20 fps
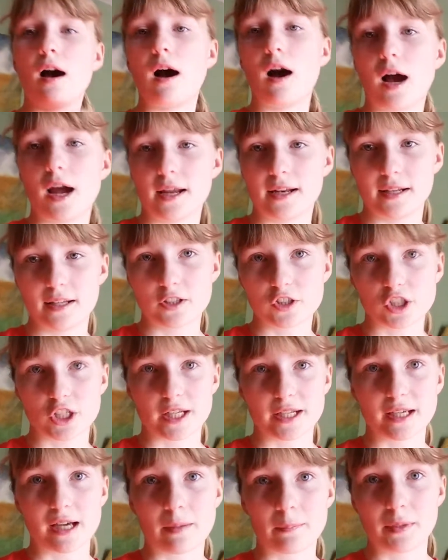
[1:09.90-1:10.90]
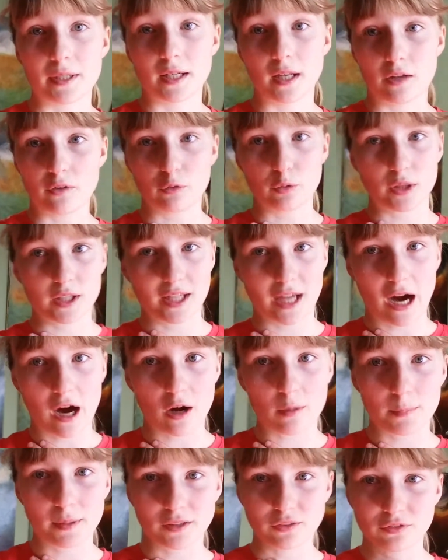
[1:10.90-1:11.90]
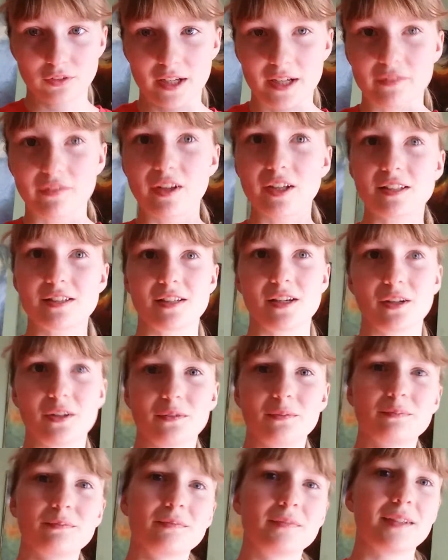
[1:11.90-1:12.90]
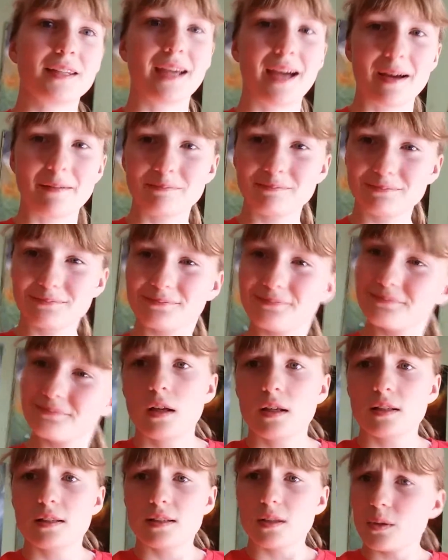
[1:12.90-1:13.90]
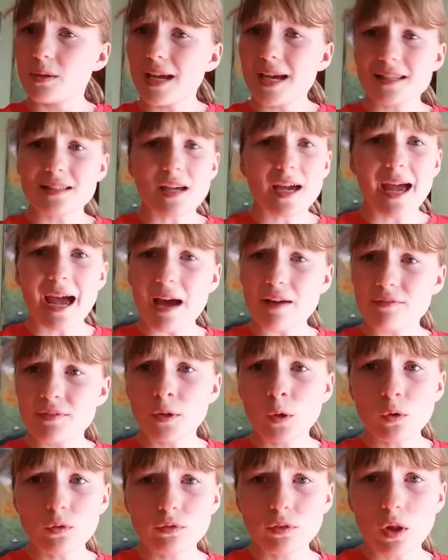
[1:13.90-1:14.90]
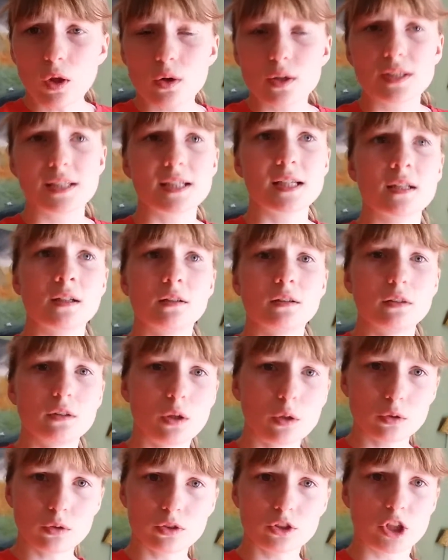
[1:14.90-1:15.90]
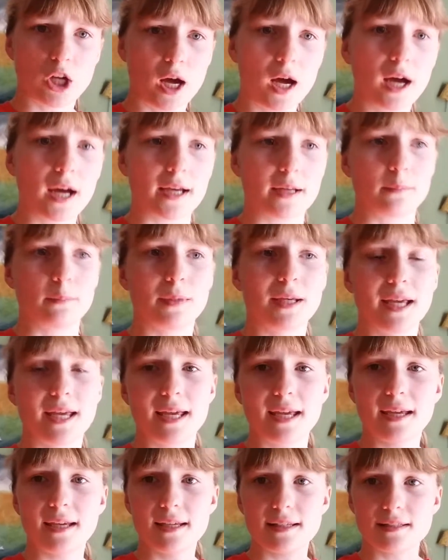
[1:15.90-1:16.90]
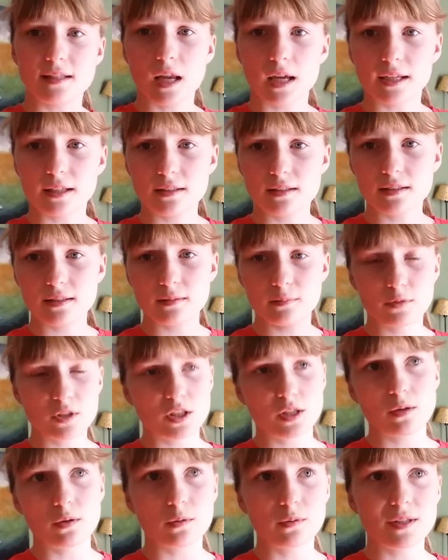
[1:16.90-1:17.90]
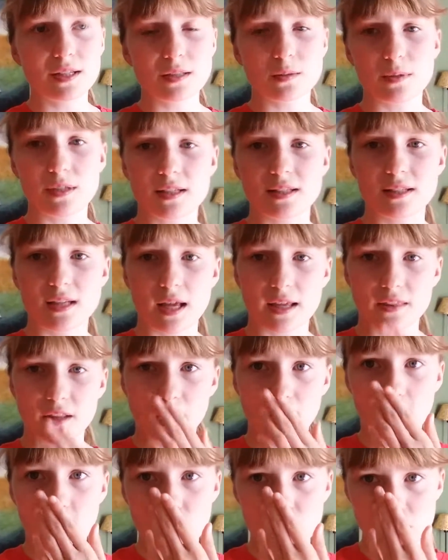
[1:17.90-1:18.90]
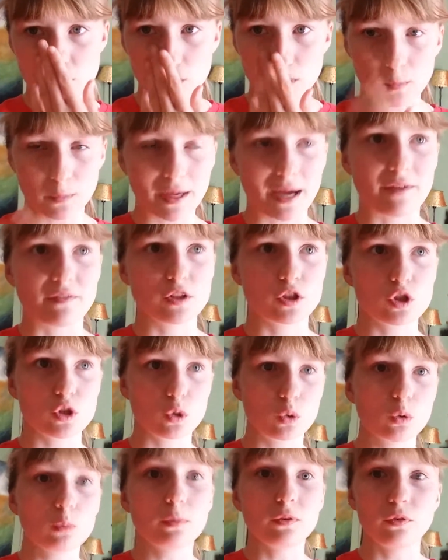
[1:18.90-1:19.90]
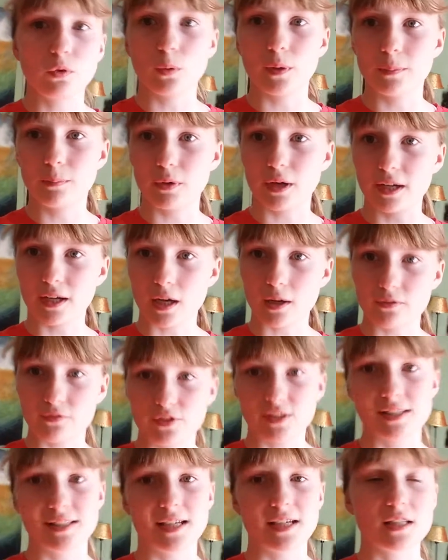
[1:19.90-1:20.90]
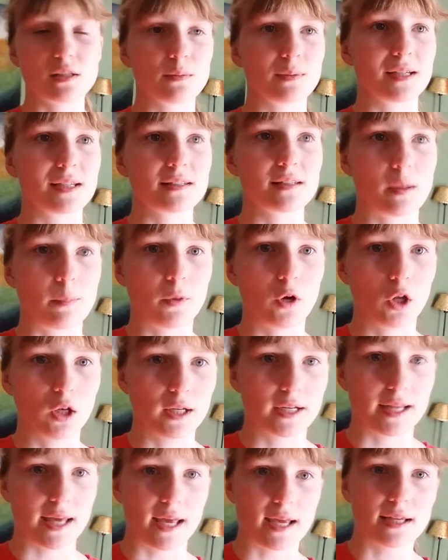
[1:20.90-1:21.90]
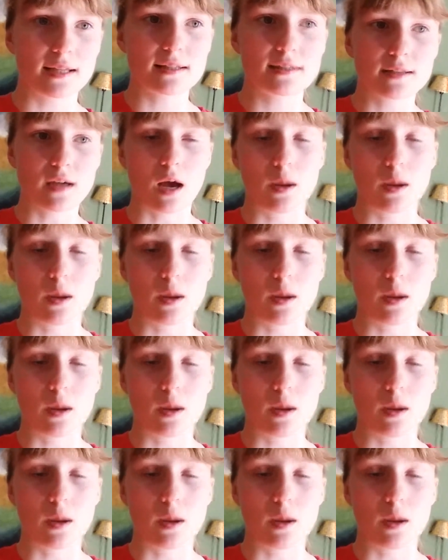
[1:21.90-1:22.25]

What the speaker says: I'm in love with the caramel flavour, so yeah. So yes, I have not vlogged in a long time. It is like, so this week is like the last week we have at school before we break up for 6 weeks summer holidays.